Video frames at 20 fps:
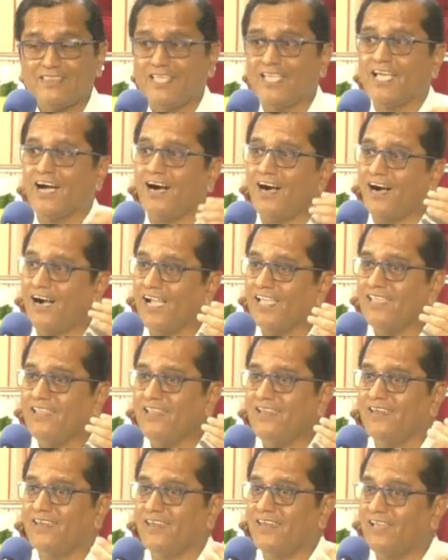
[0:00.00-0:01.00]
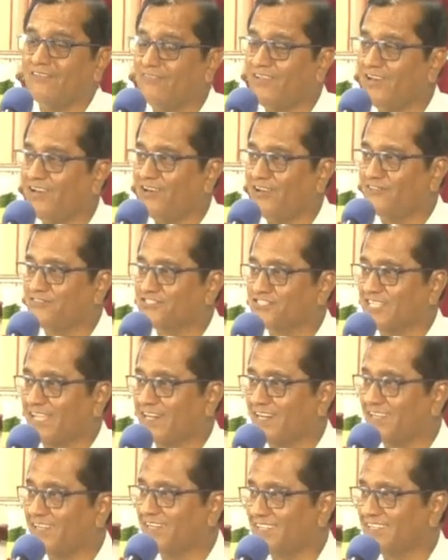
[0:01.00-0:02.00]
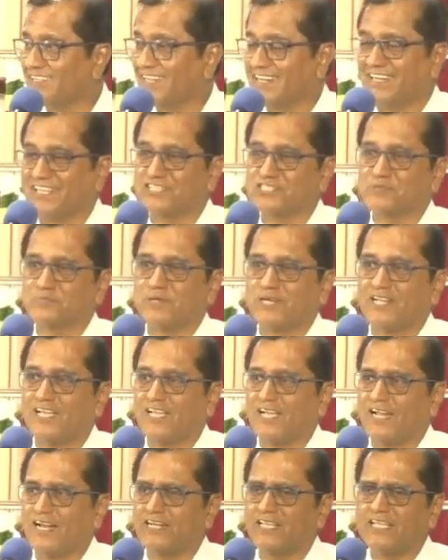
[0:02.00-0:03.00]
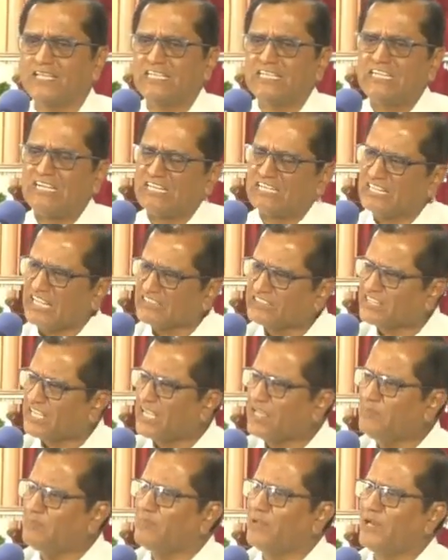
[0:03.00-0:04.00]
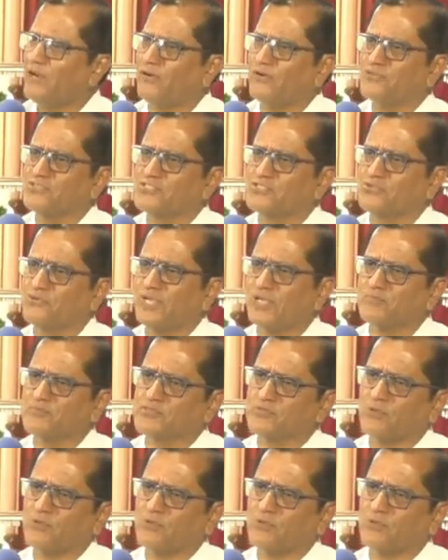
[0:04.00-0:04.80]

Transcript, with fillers: the high level of surrender that Lakshmana had. Nothing belongs to him.